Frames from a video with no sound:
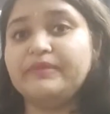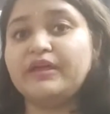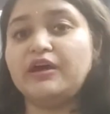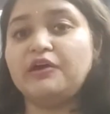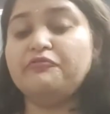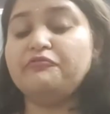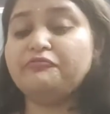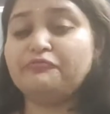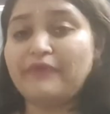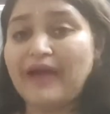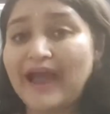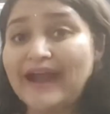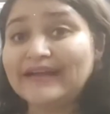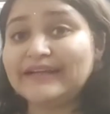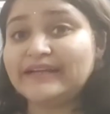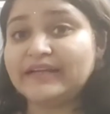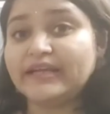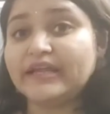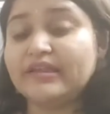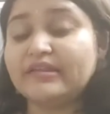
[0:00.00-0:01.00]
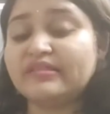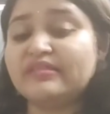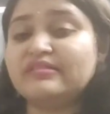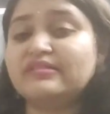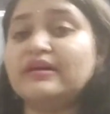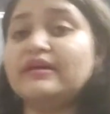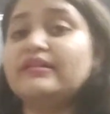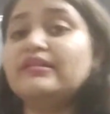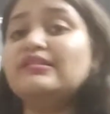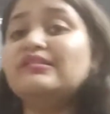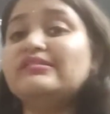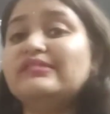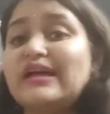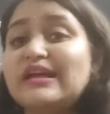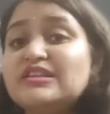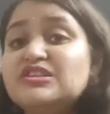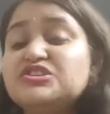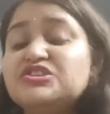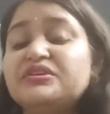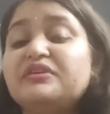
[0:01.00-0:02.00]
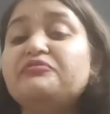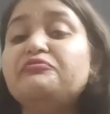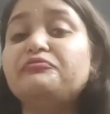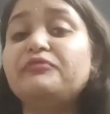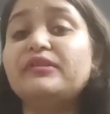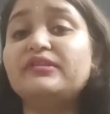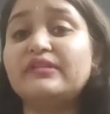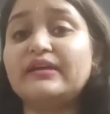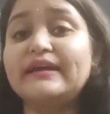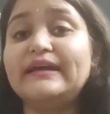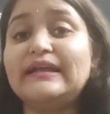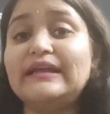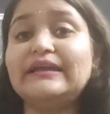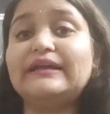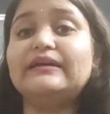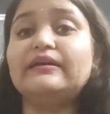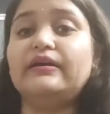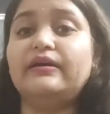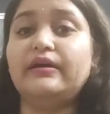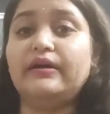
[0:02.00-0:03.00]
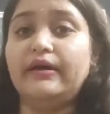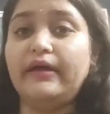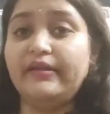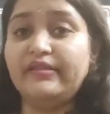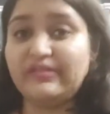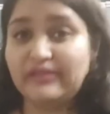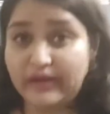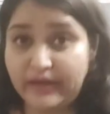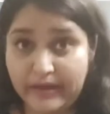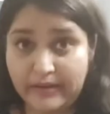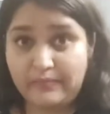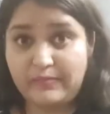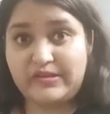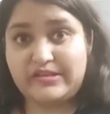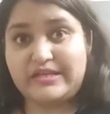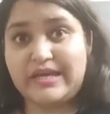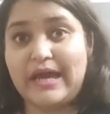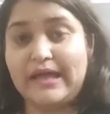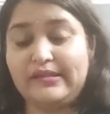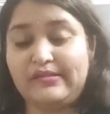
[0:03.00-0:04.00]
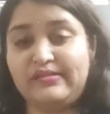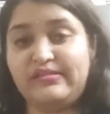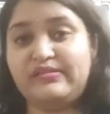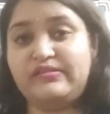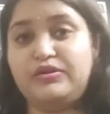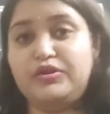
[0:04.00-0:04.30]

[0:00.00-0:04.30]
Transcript: A fact is such a physical circumstance,